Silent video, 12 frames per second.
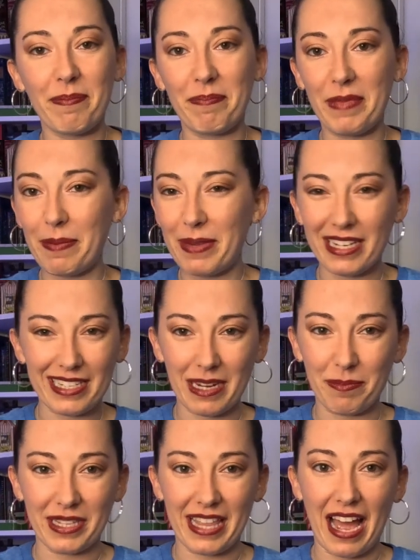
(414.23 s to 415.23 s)
maybe
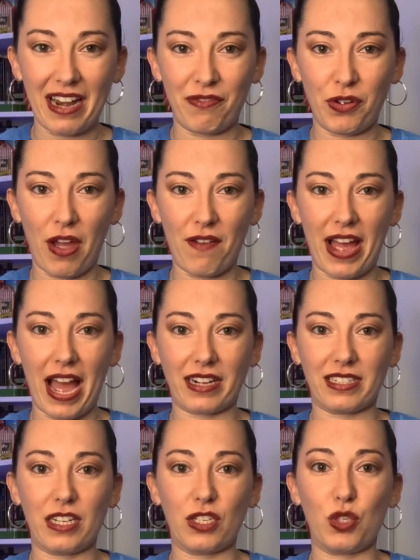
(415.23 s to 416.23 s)
attempt that if you have
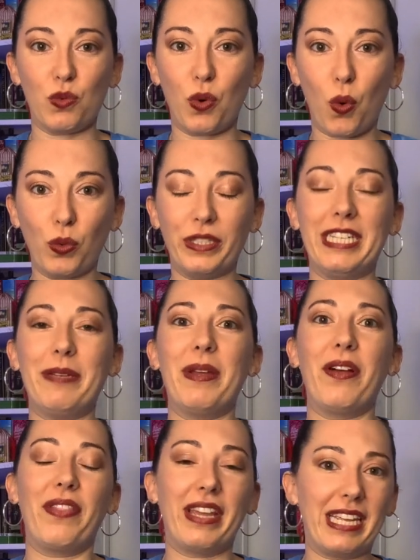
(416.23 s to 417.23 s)
access to an old
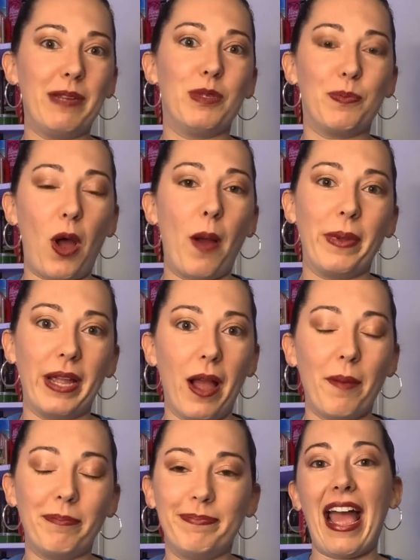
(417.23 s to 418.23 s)
email that keeps popping up.